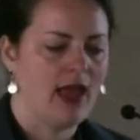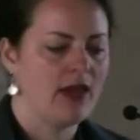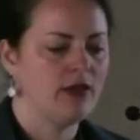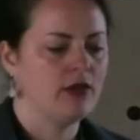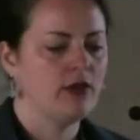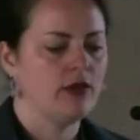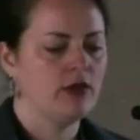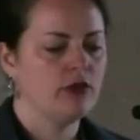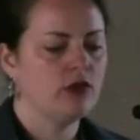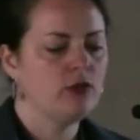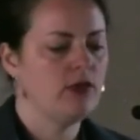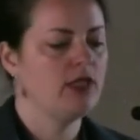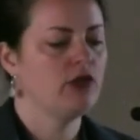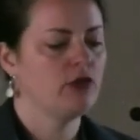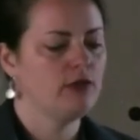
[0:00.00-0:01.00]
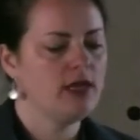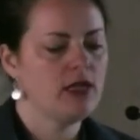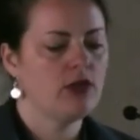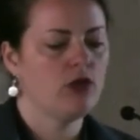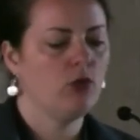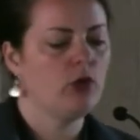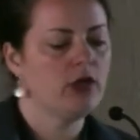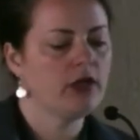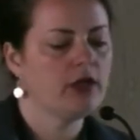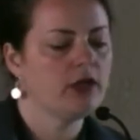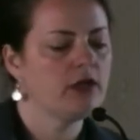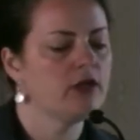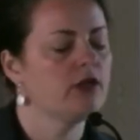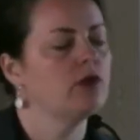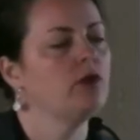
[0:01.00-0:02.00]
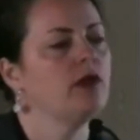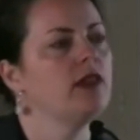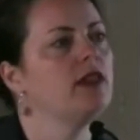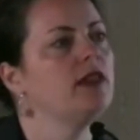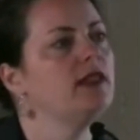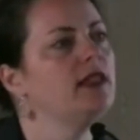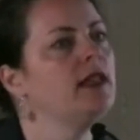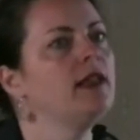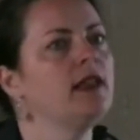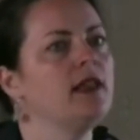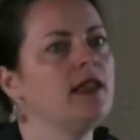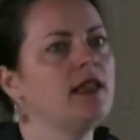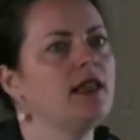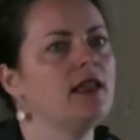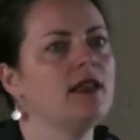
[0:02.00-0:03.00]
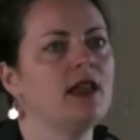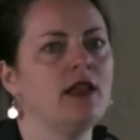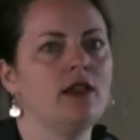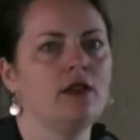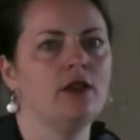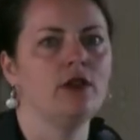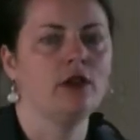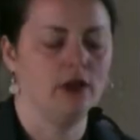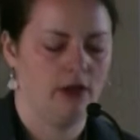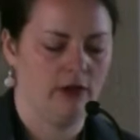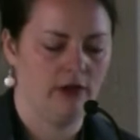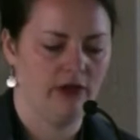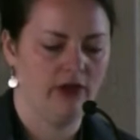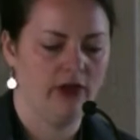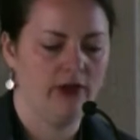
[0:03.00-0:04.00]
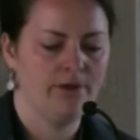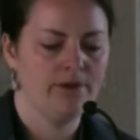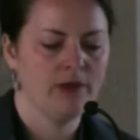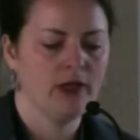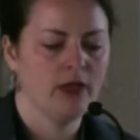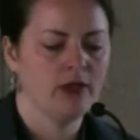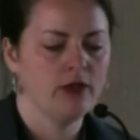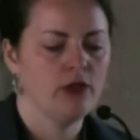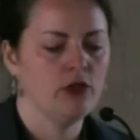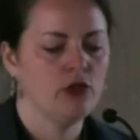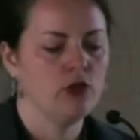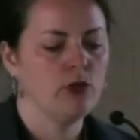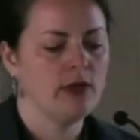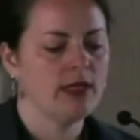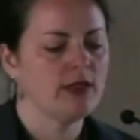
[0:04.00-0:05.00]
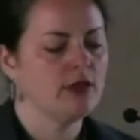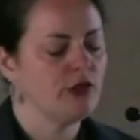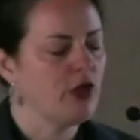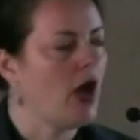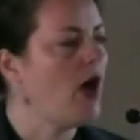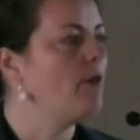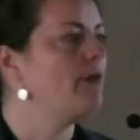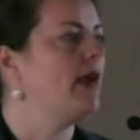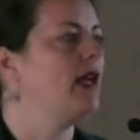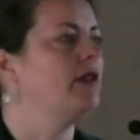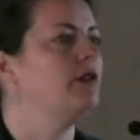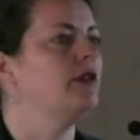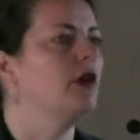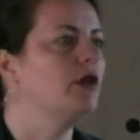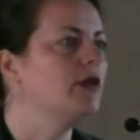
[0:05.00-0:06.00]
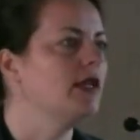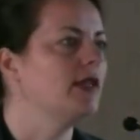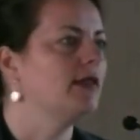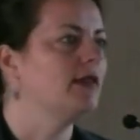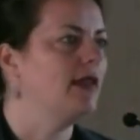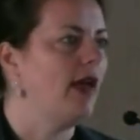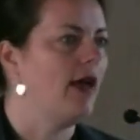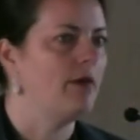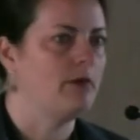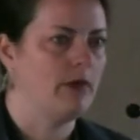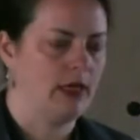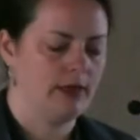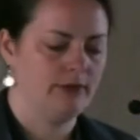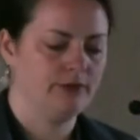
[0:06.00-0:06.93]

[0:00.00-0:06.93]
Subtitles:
And do we treat the workers with the dignity they deserve? Do we stop and notice them?